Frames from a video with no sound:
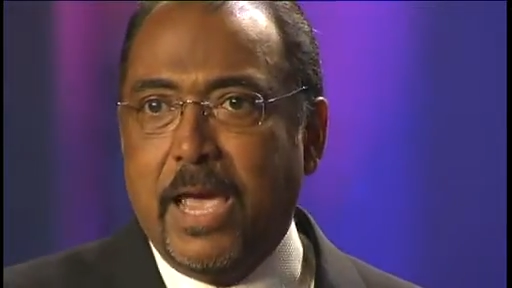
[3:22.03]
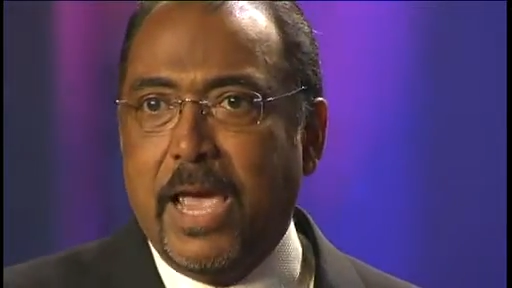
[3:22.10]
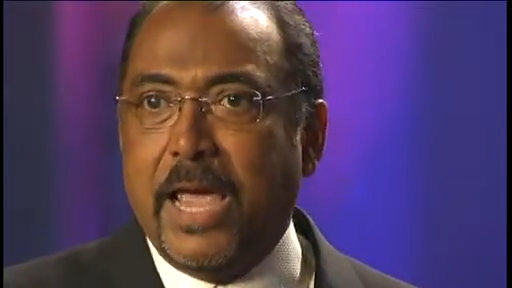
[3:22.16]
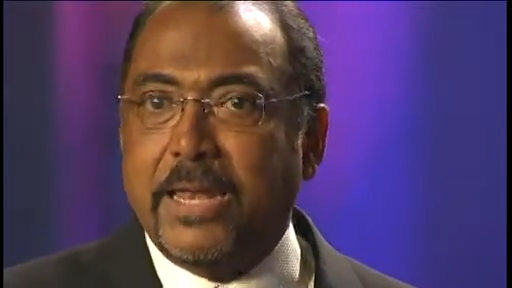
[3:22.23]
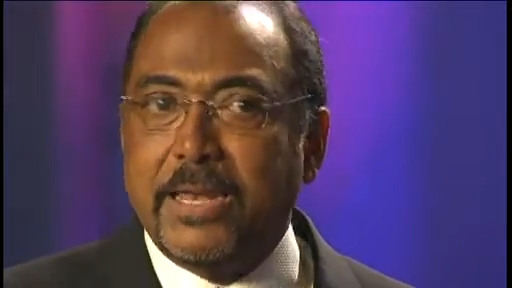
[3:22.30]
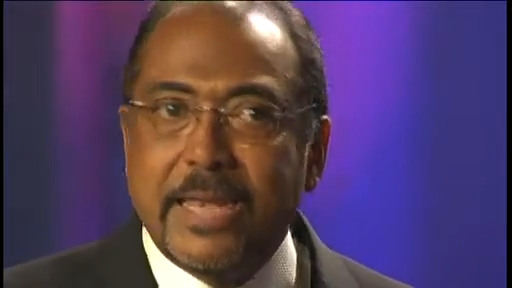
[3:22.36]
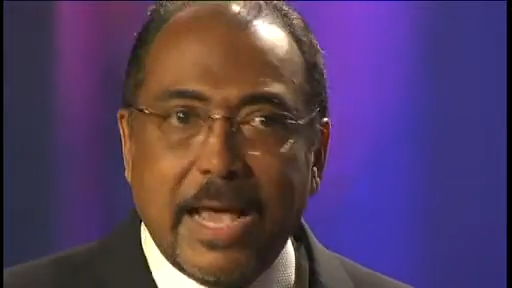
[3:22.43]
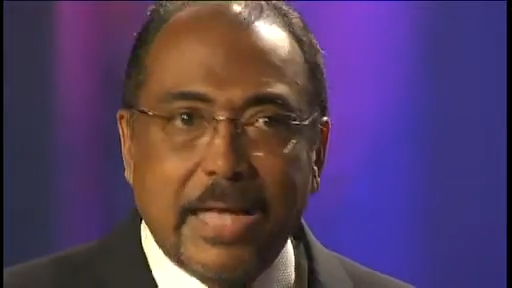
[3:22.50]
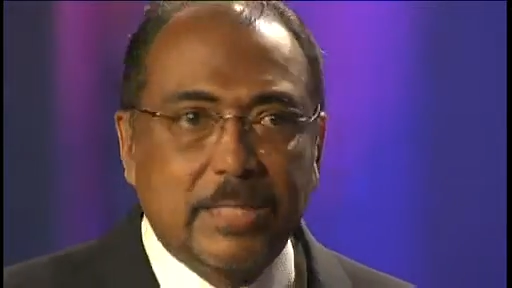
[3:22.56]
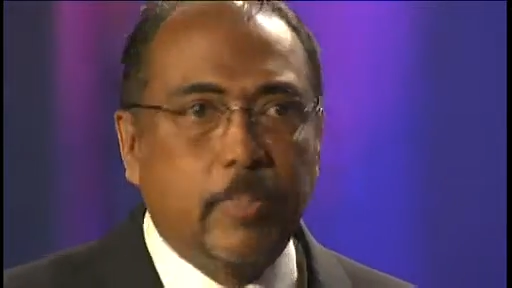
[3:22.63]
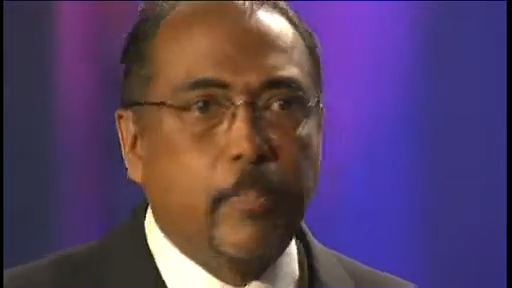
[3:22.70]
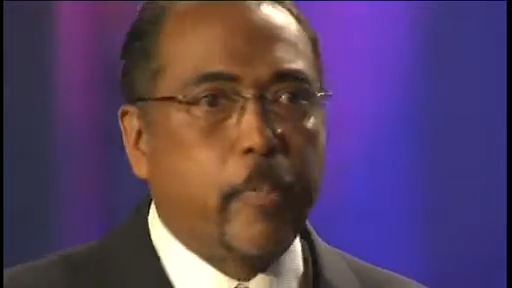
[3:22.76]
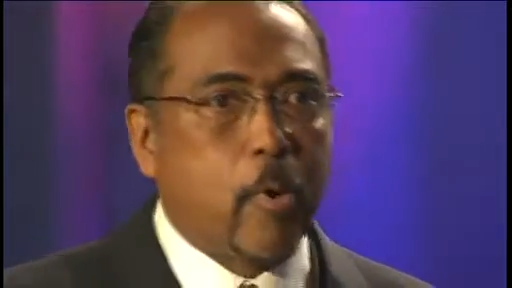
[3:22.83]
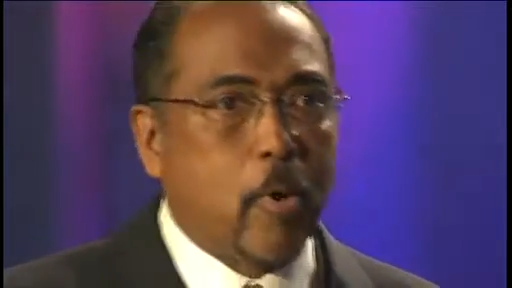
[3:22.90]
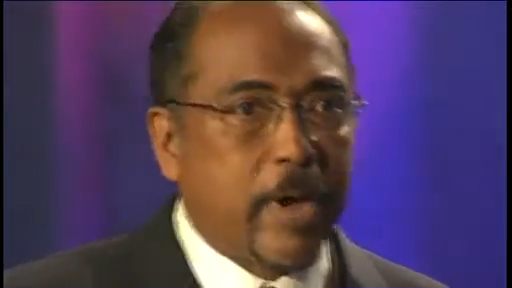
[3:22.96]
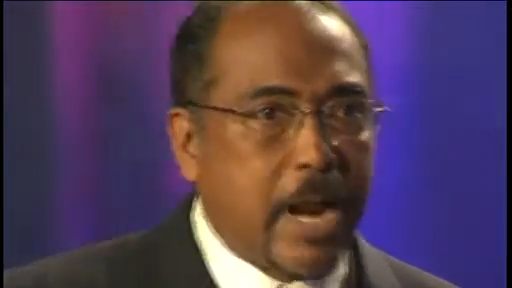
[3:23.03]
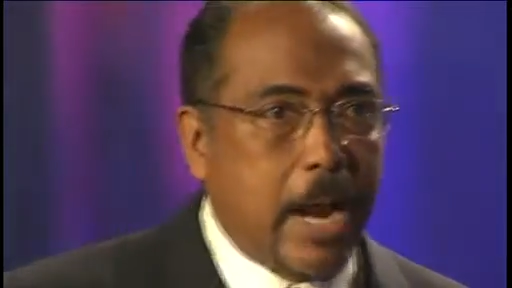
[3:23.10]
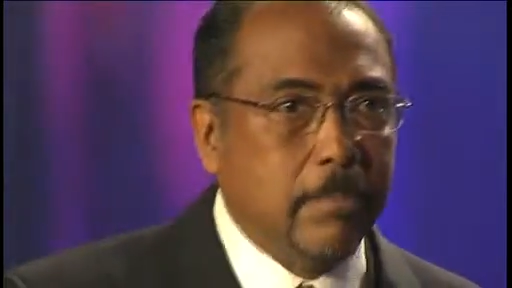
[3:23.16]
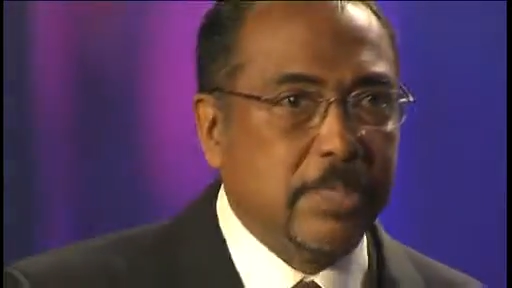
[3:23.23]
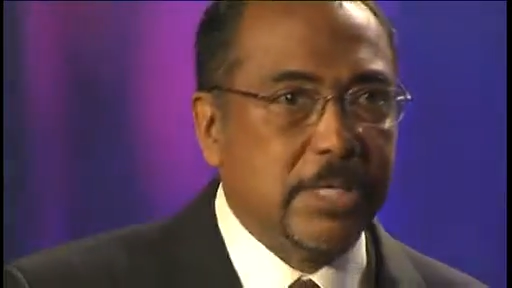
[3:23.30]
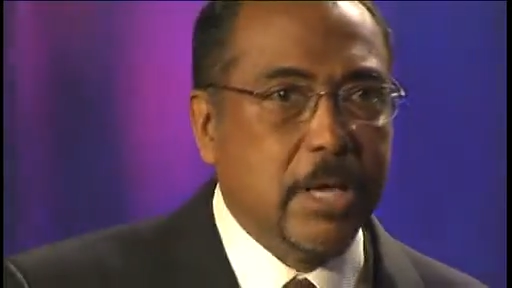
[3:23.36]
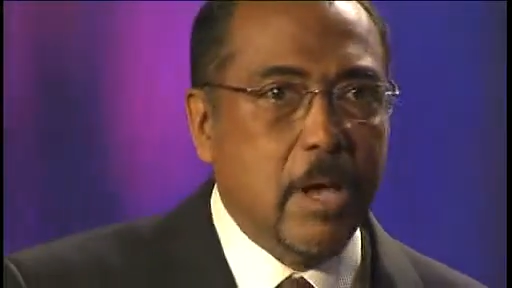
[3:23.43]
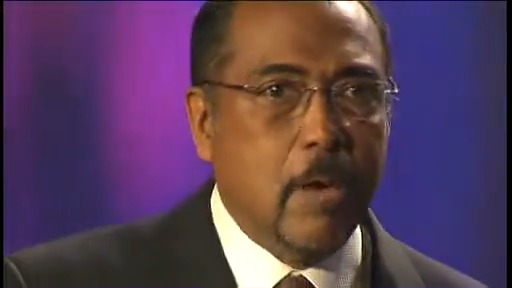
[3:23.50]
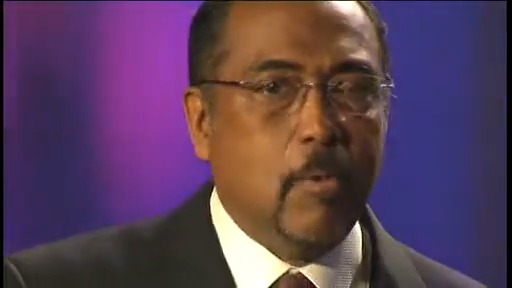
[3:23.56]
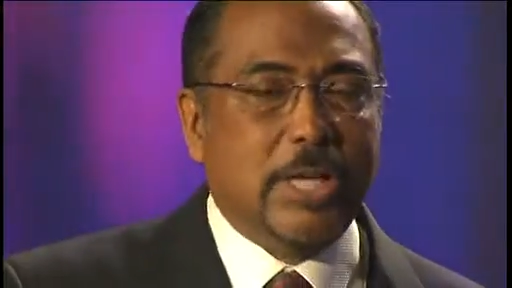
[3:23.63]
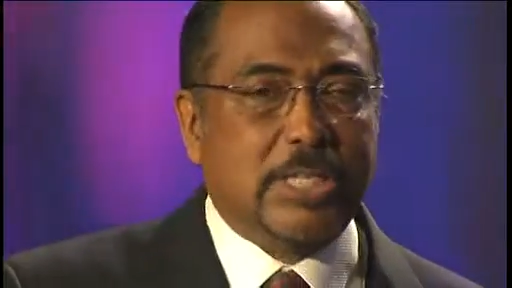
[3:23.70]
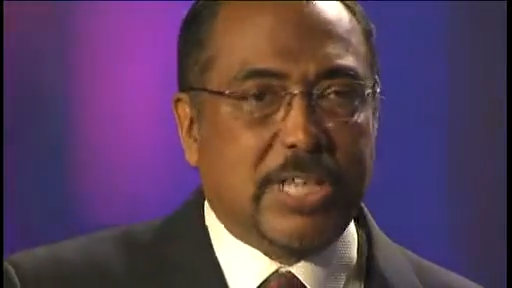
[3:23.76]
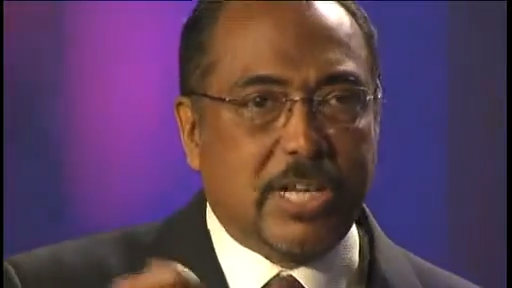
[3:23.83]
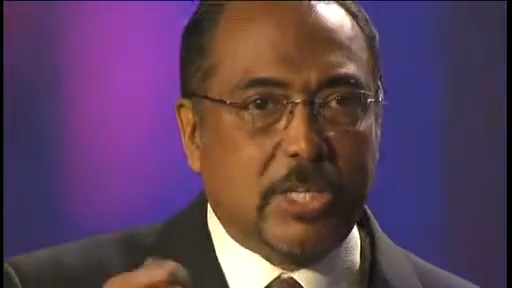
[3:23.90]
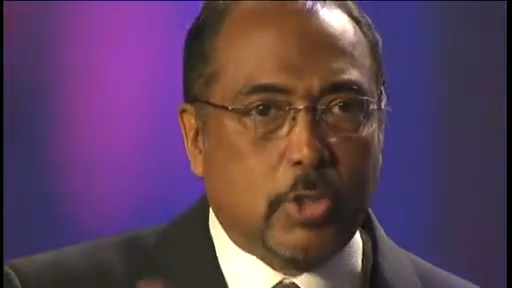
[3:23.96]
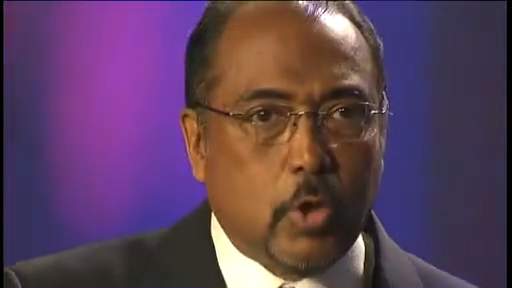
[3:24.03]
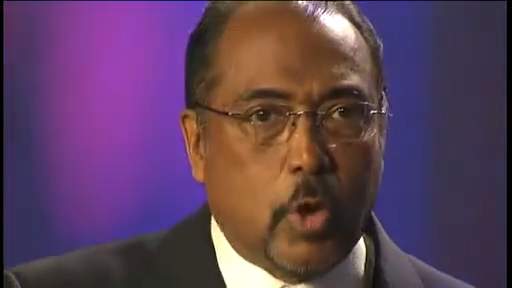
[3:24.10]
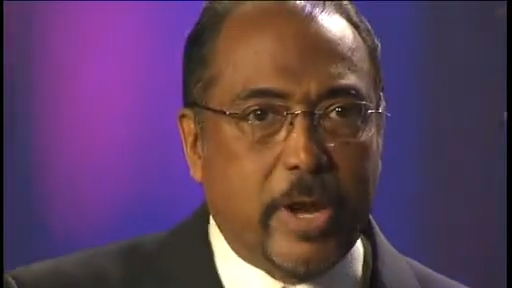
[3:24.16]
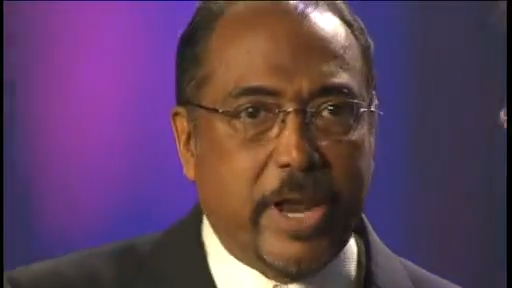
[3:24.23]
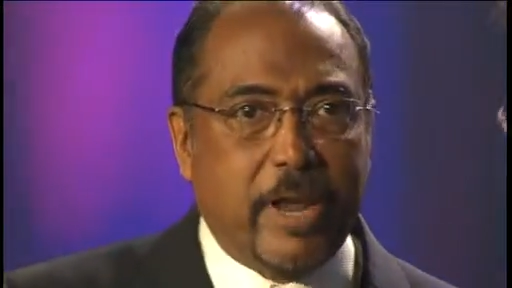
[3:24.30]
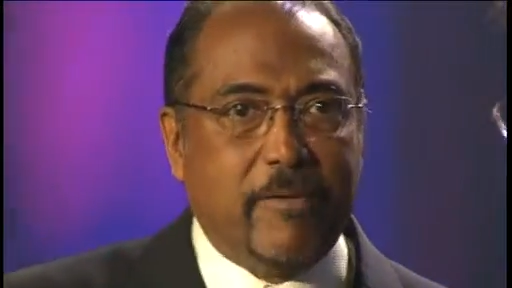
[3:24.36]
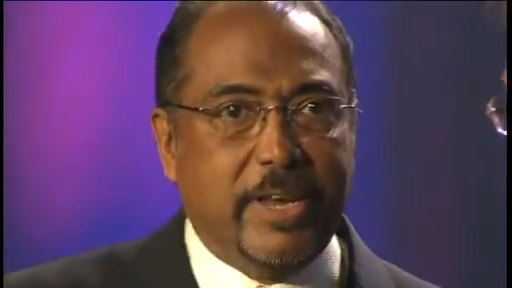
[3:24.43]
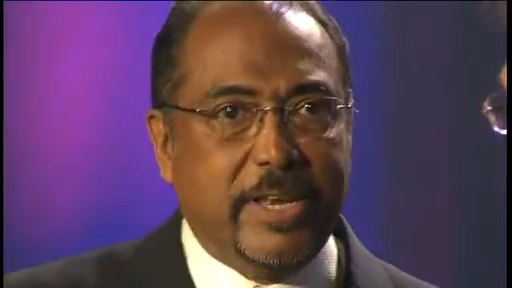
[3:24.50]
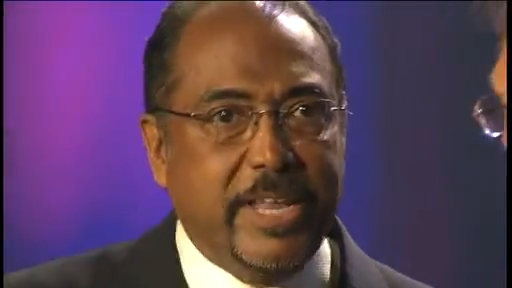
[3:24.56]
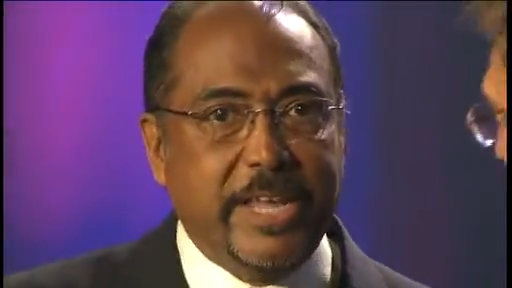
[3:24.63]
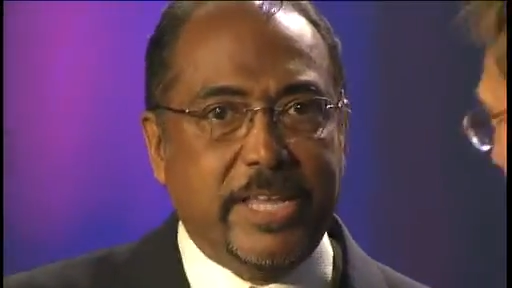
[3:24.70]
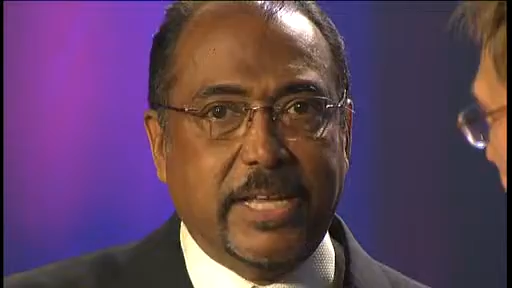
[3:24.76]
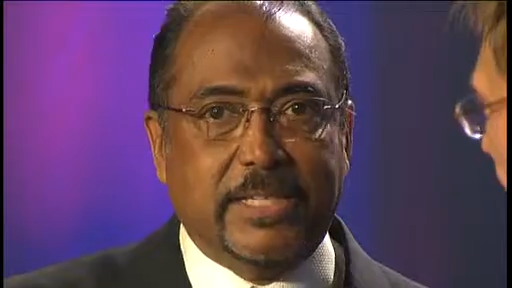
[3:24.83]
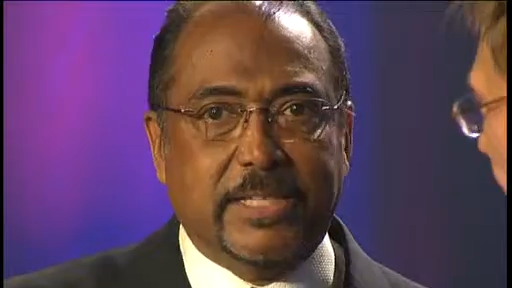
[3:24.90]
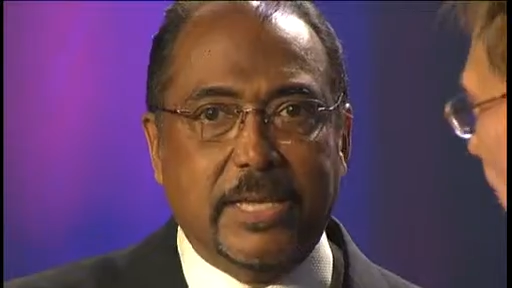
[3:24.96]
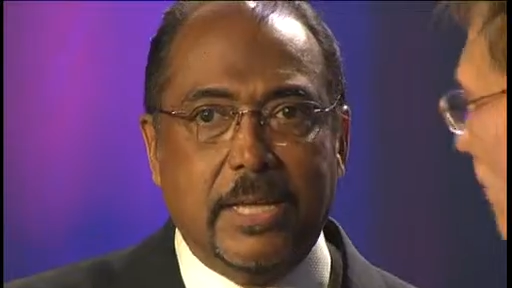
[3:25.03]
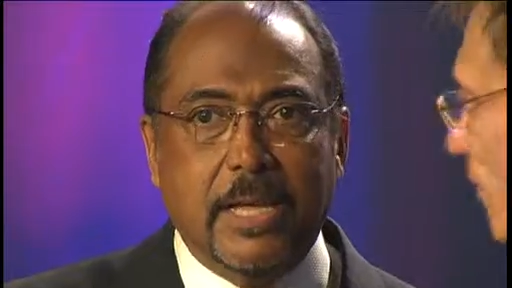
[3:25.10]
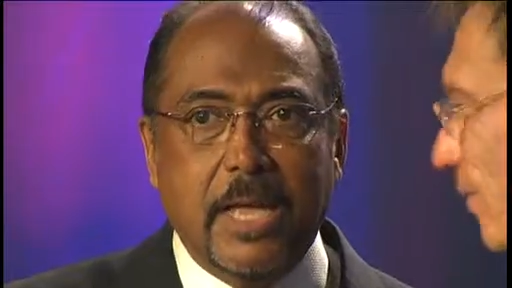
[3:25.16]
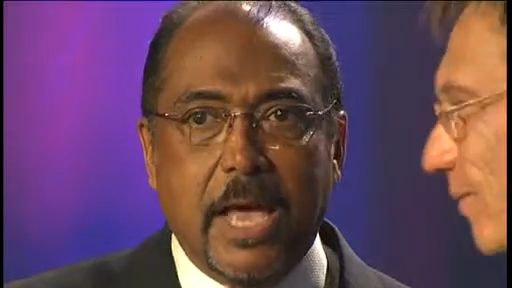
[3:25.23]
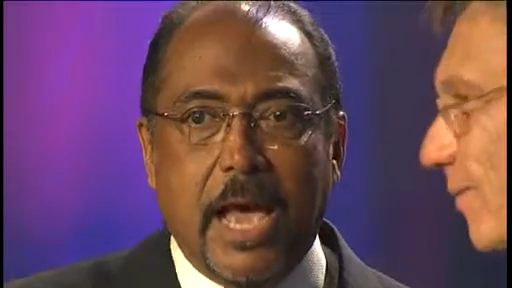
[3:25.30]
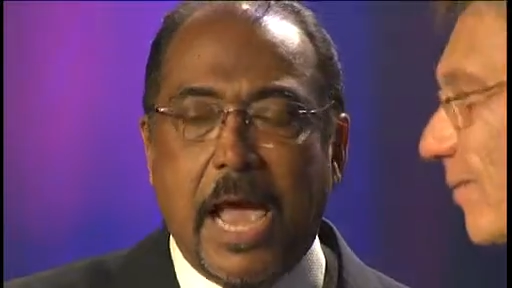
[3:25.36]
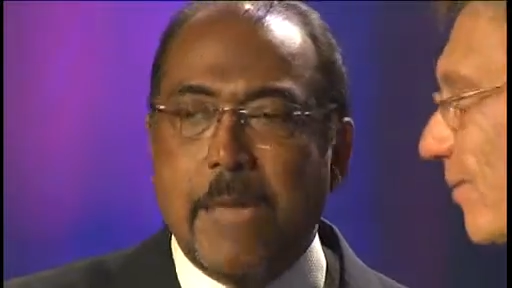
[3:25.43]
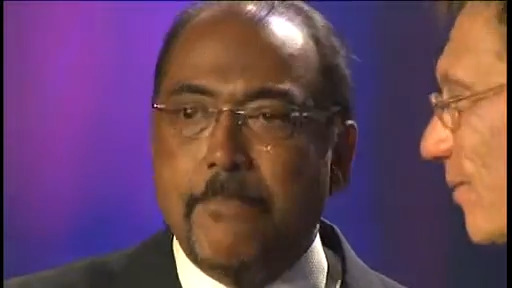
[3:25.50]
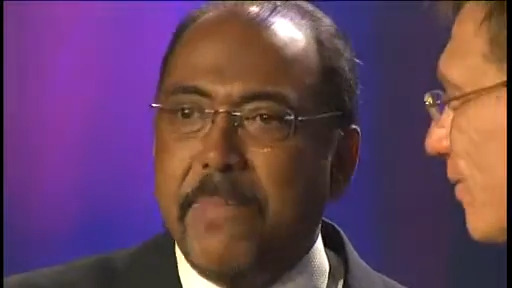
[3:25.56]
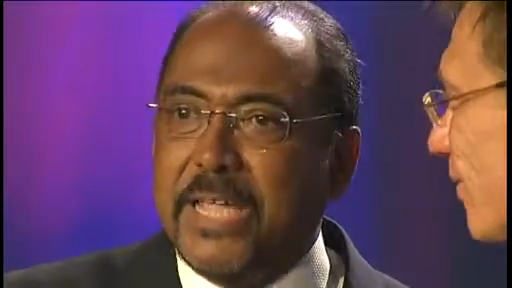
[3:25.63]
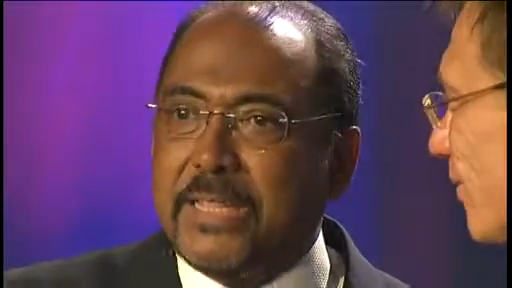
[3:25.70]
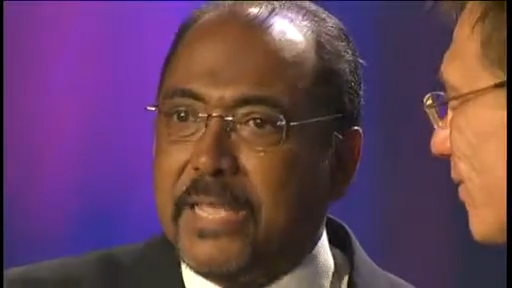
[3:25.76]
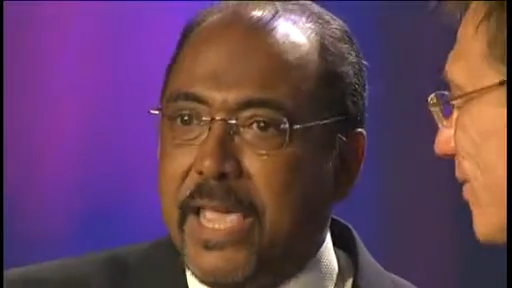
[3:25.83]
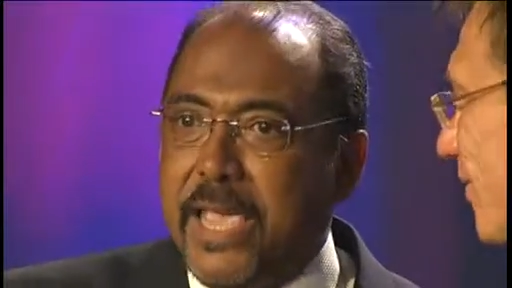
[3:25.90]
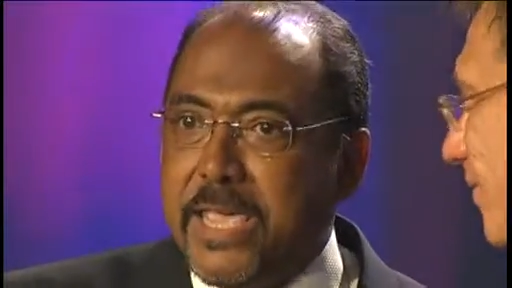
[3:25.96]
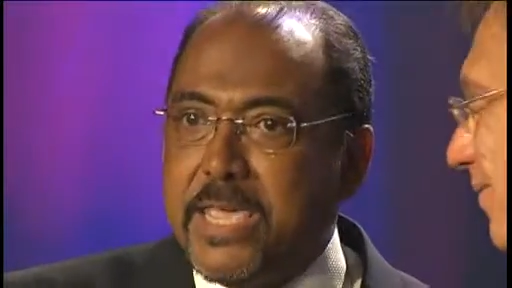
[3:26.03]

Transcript: and that program was Restoring with Dignity. I met a